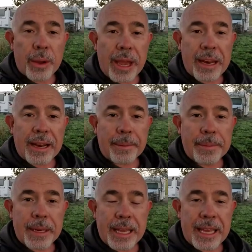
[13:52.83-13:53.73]
we ended up
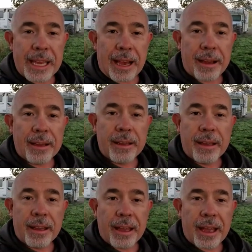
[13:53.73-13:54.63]
here
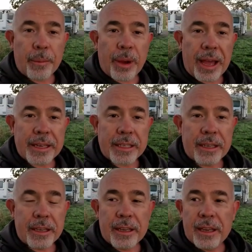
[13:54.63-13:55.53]
and we're at
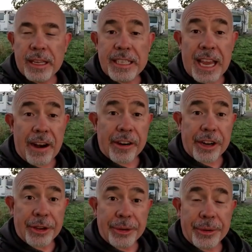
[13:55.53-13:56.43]

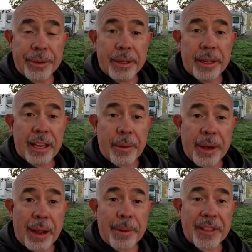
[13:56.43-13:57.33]
Tarago. And we
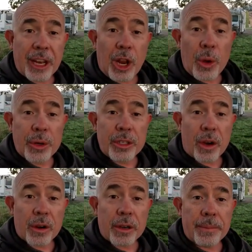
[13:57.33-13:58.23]
ended up at the Loaded
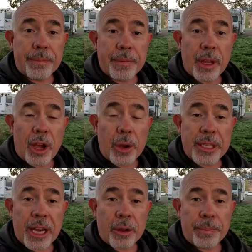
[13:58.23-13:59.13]
Dog
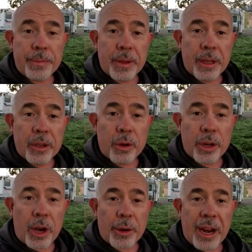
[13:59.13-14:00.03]
Hotel.
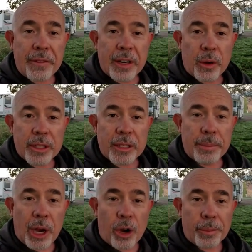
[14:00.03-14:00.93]
Good old Henry Lawson
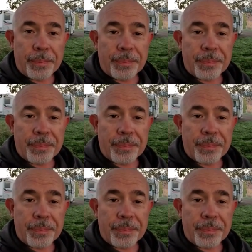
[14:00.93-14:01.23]
poem.